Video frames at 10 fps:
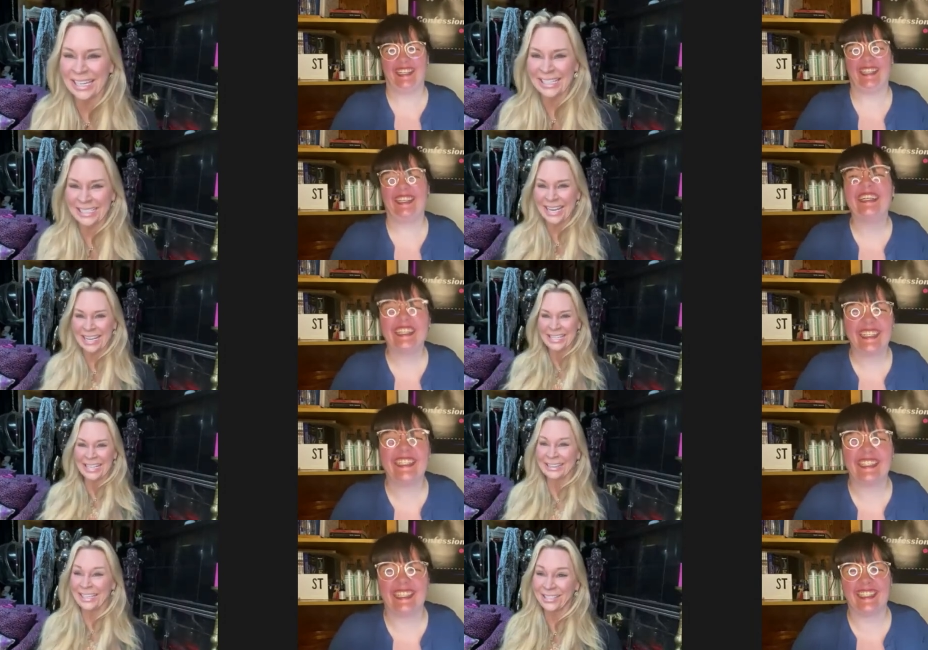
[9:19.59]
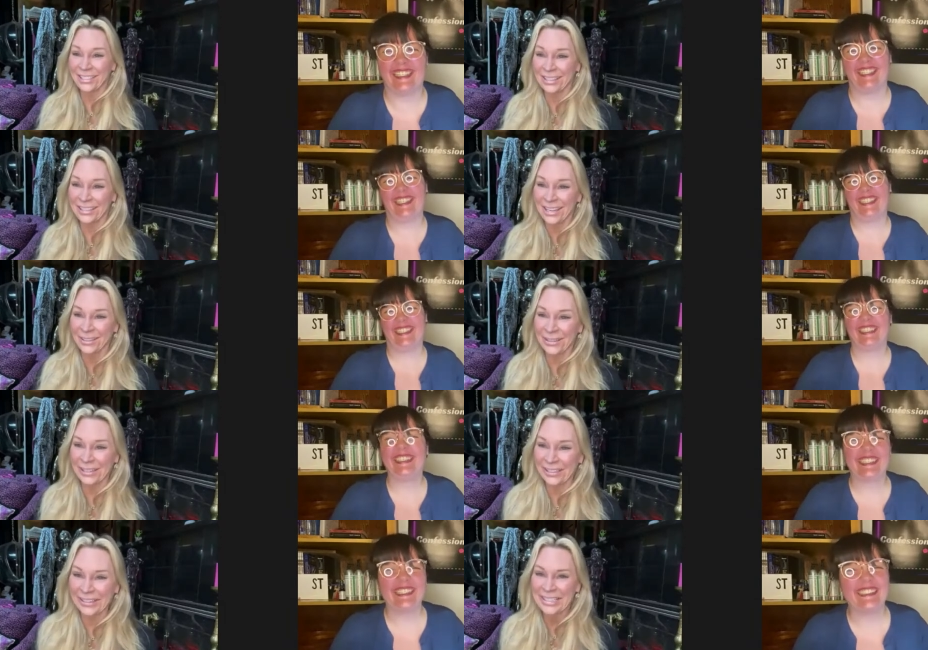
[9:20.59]
Speaker 1: taken yet. They should have thought
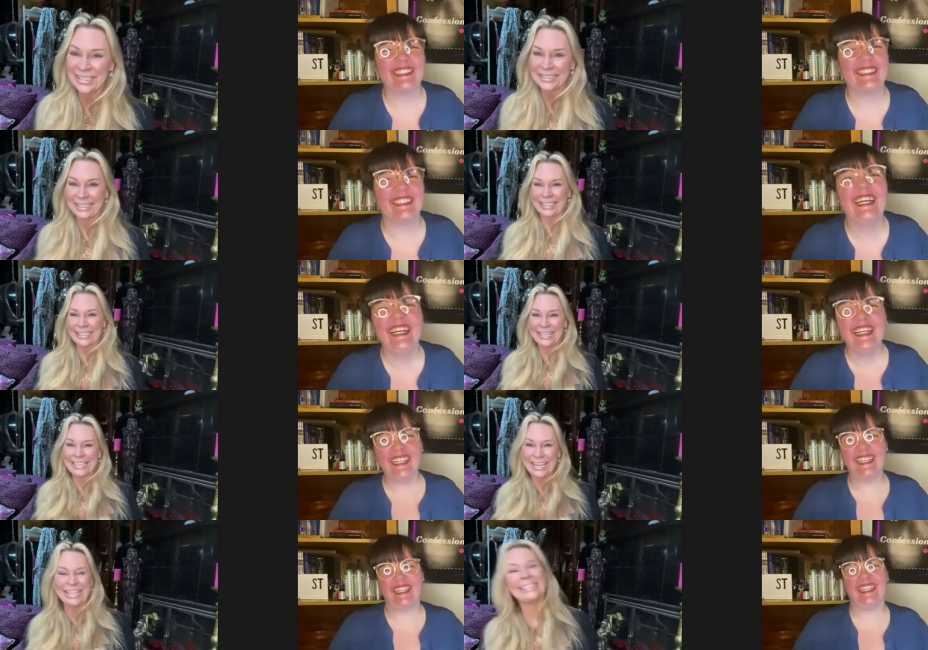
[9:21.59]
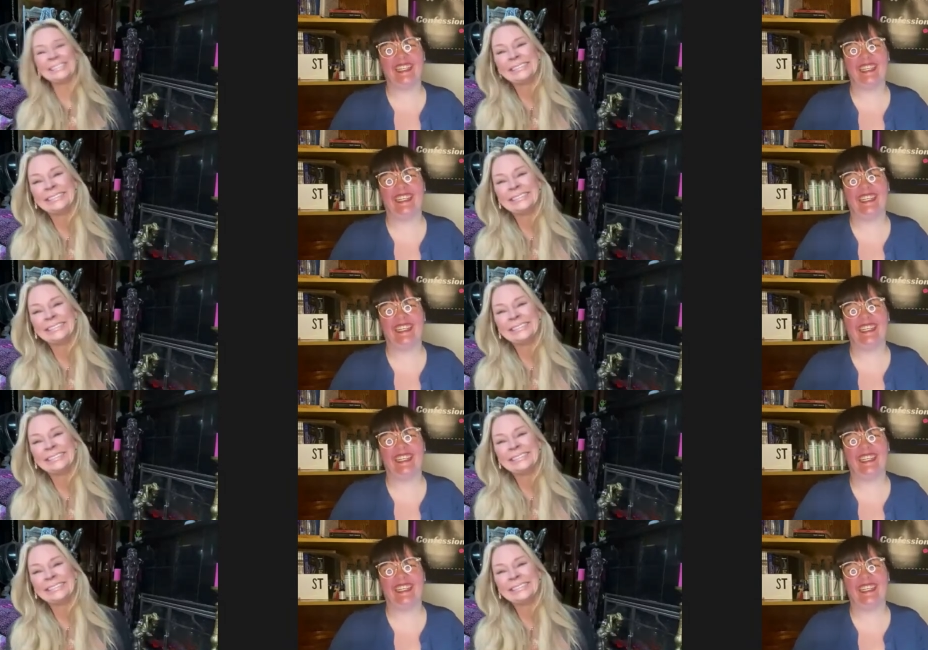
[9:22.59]
quicker, because I got it.